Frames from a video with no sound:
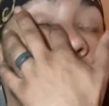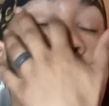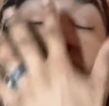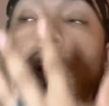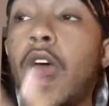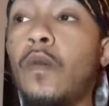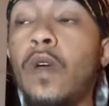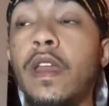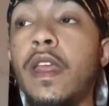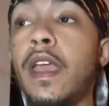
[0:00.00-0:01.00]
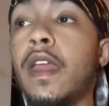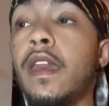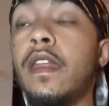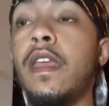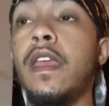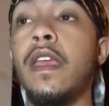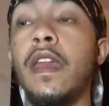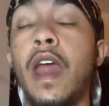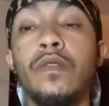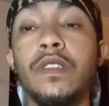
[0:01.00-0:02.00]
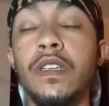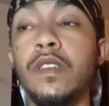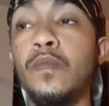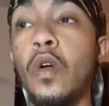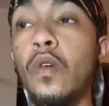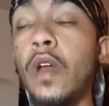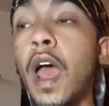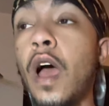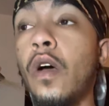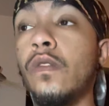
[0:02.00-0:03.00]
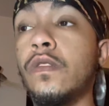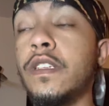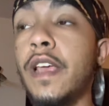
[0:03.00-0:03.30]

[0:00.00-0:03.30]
When I went in, he announced his pronouns.